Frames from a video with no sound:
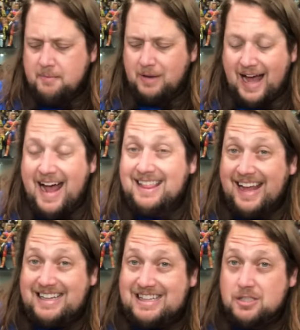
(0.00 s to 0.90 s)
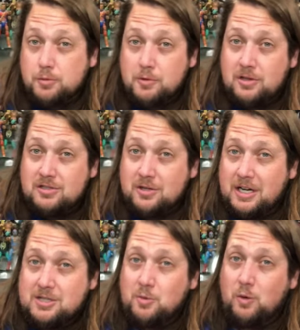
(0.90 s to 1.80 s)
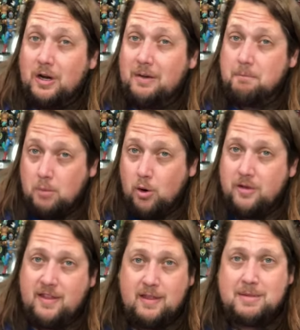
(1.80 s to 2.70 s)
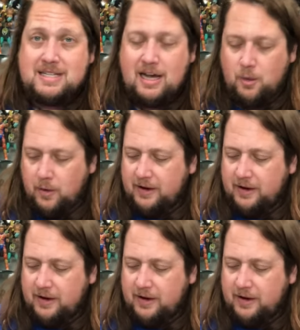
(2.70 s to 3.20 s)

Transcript: But I like this Ruthless Aggression one more than the Mattel one.